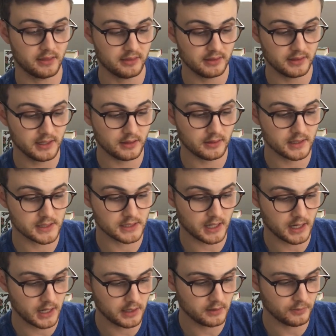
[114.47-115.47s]
I think that's
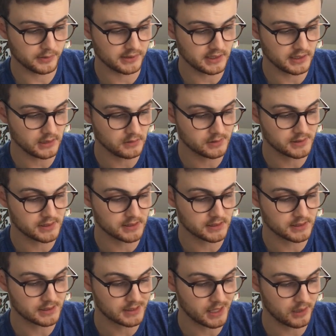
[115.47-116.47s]
kind of what they used in
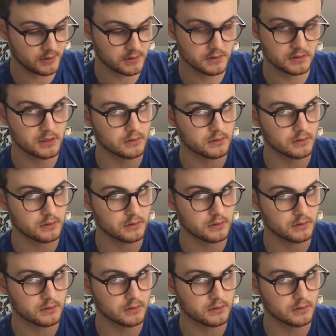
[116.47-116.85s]
the Cells.